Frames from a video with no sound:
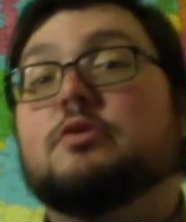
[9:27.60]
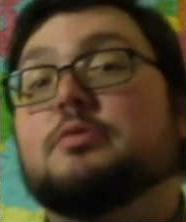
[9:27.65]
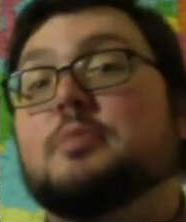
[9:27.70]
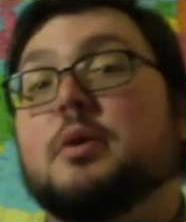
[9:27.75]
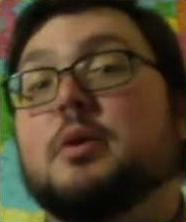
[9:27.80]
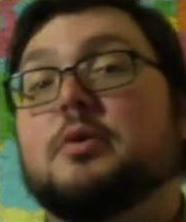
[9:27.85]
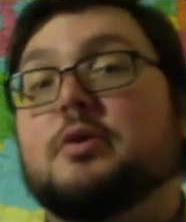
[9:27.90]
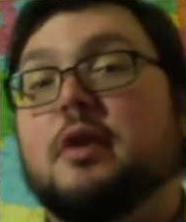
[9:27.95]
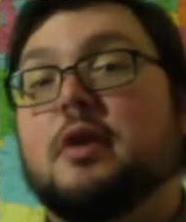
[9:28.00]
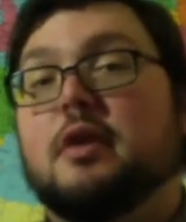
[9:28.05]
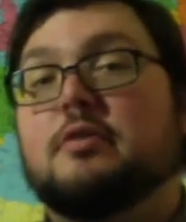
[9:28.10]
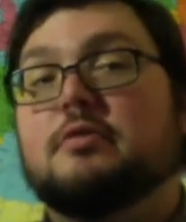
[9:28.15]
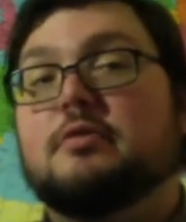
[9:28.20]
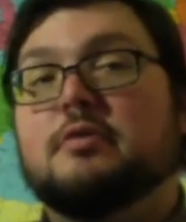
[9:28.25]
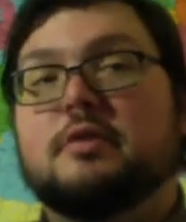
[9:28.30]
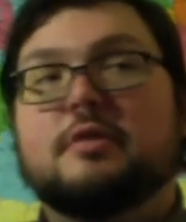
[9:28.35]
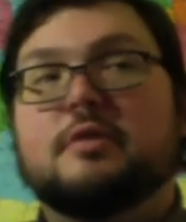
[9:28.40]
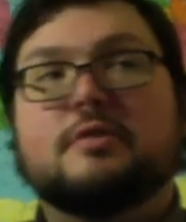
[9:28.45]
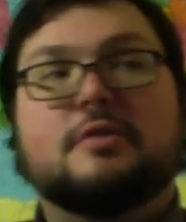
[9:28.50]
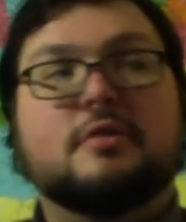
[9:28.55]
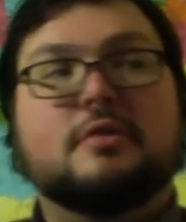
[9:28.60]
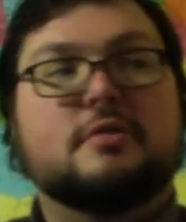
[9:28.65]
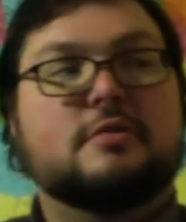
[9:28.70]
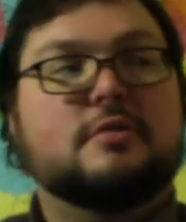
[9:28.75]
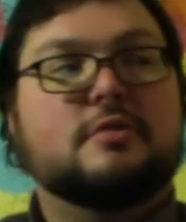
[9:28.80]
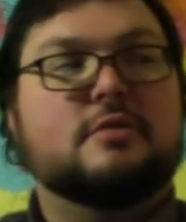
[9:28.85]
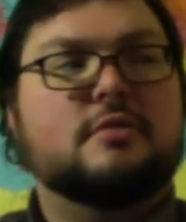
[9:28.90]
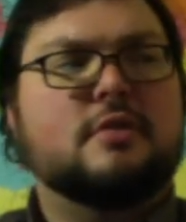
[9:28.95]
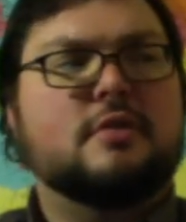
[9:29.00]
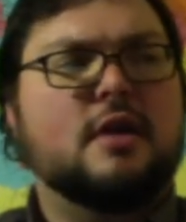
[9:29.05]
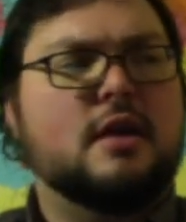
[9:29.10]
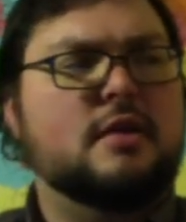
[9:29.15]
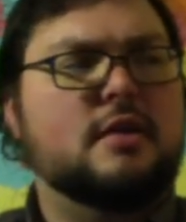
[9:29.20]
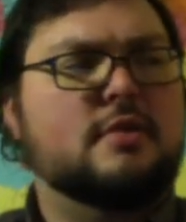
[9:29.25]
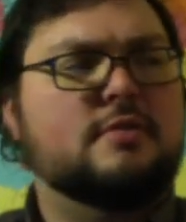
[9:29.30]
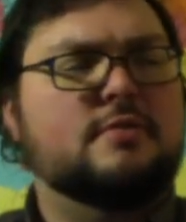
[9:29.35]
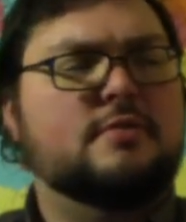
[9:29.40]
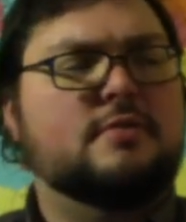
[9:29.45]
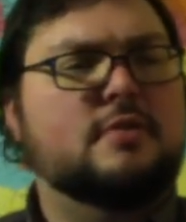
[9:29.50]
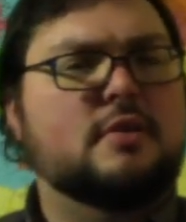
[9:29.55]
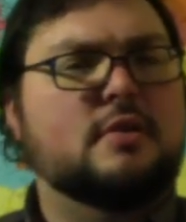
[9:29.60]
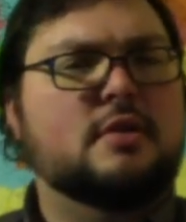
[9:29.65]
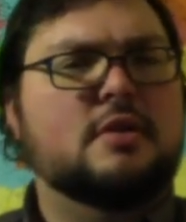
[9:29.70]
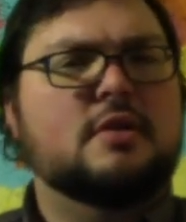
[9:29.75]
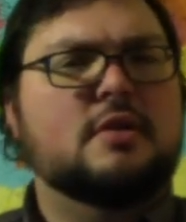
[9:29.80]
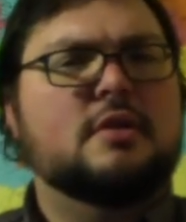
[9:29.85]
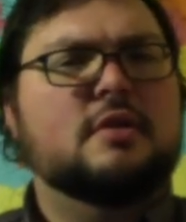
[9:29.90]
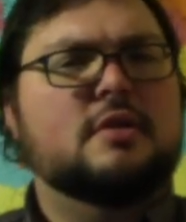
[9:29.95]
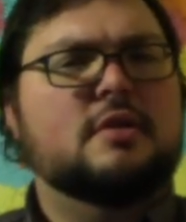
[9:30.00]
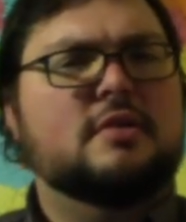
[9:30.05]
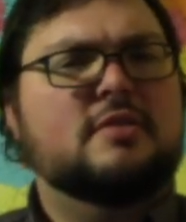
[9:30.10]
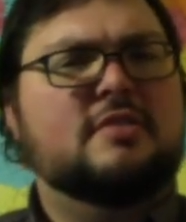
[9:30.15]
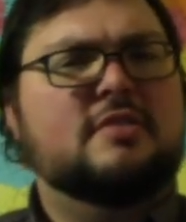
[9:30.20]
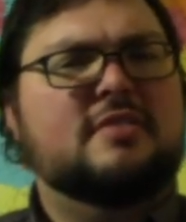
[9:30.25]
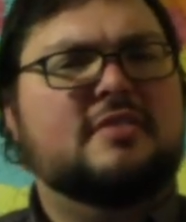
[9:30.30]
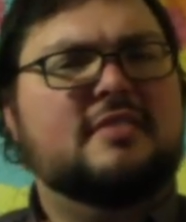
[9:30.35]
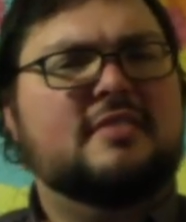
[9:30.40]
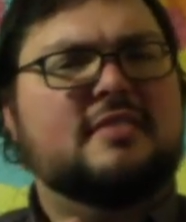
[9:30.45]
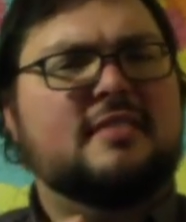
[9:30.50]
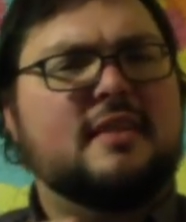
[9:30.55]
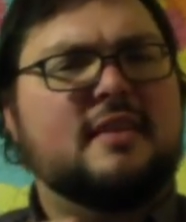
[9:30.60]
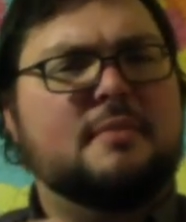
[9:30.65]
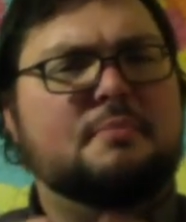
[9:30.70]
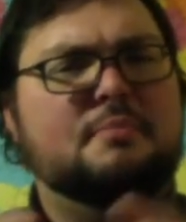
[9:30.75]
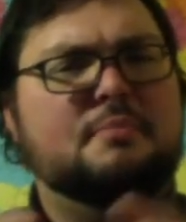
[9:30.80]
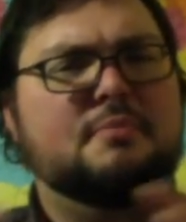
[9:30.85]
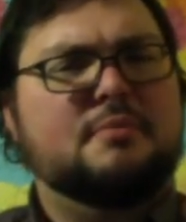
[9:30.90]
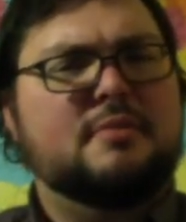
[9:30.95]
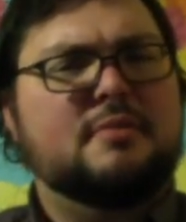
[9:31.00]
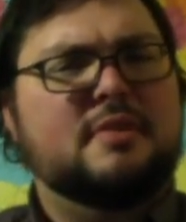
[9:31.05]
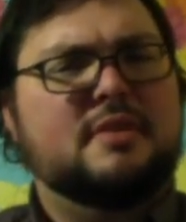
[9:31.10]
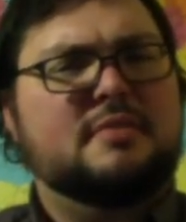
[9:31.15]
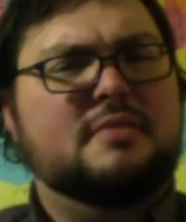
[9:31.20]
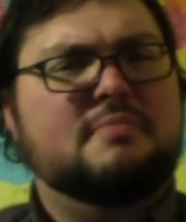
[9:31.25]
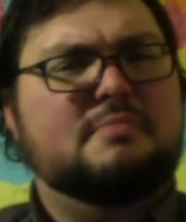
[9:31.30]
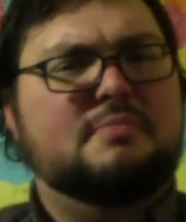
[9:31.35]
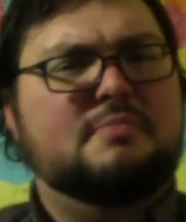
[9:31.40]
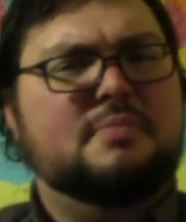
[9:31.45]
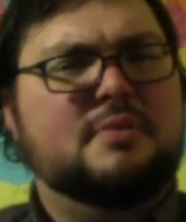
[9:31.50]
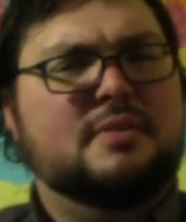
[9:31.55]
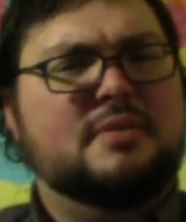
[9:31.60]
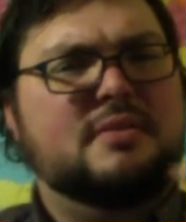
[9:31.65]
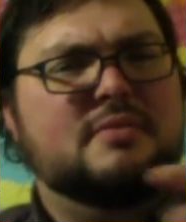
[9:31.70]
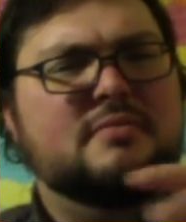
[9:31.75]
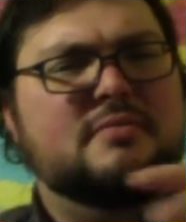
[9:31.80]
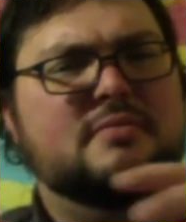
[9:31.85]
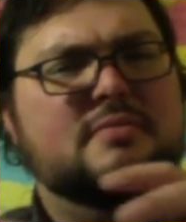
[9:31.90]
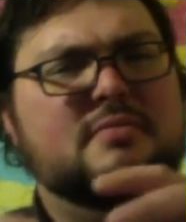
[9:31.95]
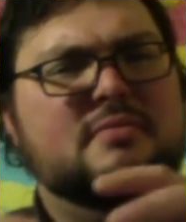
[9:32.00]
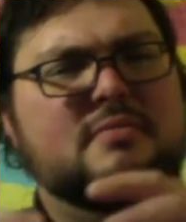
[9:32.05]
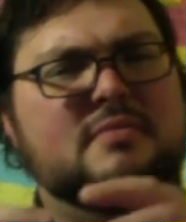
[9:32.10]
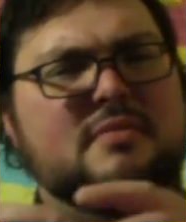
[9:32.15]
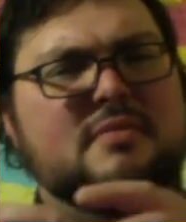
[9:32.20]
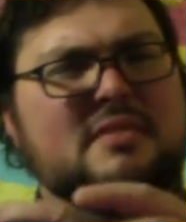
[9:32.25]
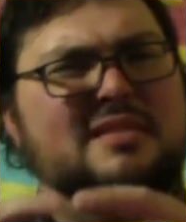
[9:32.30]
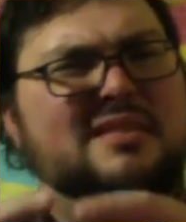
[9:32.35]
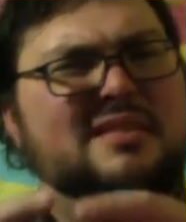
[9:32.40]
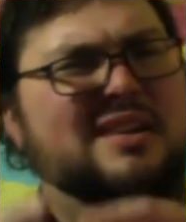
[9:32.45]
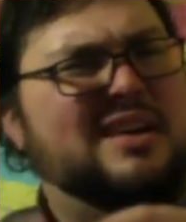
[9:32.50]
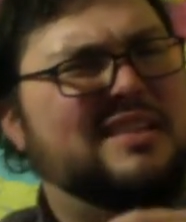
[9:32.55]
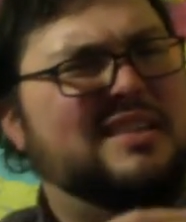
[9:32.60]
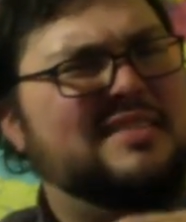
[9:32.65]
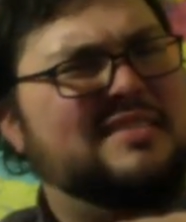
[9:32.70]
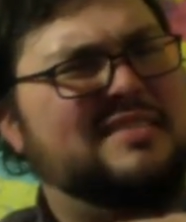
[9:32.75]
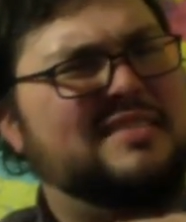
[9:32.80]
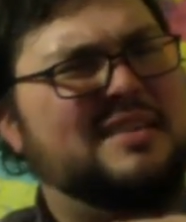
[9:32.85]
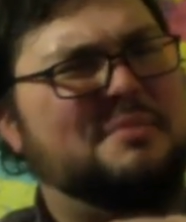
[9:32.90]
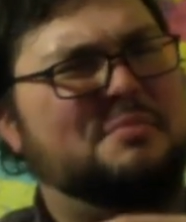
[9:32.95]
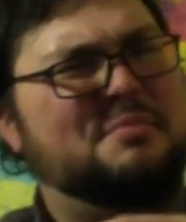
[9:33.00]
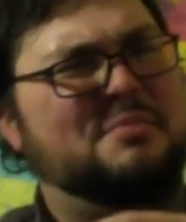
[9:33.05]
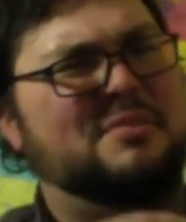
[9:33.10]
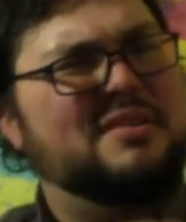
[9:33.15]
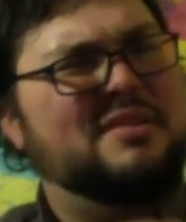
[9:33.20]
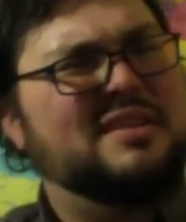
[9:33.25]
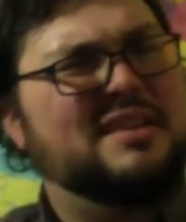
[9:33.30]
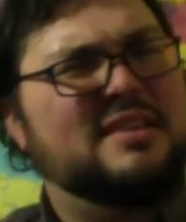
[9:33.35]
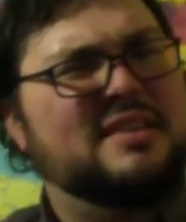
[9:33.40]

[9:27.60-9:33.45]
both countries. They're just kind of separate, but not separate.